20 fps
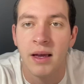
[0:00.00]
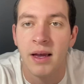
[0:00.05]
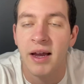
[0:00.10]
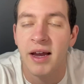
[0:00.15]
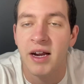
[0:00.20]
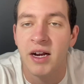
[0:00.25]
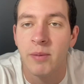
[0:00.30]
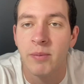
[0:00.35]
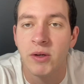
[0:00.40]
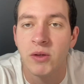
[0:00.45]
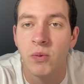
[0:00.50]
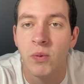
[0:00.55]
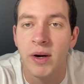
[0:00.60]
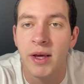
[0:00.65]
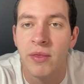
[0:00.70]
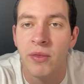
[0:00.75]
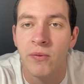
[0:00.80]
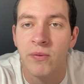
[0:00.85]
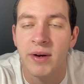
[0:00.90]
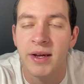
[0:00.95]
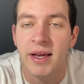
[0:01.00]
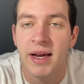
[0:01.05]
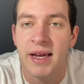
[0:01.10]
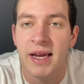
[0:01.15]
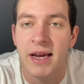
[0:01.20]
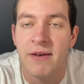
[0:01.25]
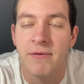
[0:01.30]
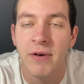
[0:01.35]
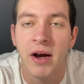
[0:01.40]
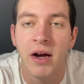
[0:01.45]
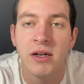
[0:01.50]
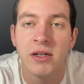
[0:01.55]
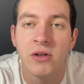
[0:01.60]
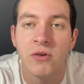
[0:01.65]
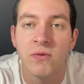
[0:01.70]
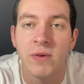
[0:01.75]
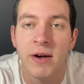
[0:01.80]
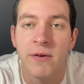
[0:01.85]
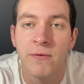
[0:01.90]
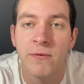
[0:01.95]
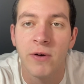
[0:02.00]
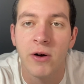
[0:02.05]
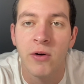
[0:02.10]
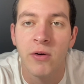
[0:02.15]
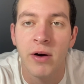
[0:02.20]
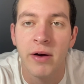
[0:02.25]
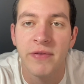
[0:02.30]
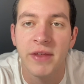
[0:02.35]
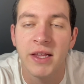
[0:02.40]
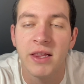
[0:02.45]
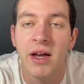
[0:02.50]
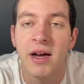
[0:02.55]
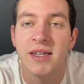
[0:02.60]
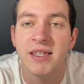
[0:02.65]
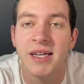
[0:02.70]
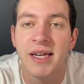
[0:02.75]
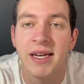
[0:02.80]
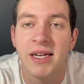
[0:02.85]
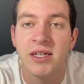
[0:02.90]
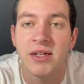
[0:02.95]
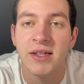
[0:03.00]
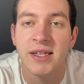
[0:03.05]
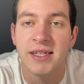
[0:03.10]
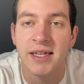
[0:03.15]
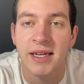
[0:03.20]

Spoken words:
At number 23, I have Hunter Renfroe of the Los Angeles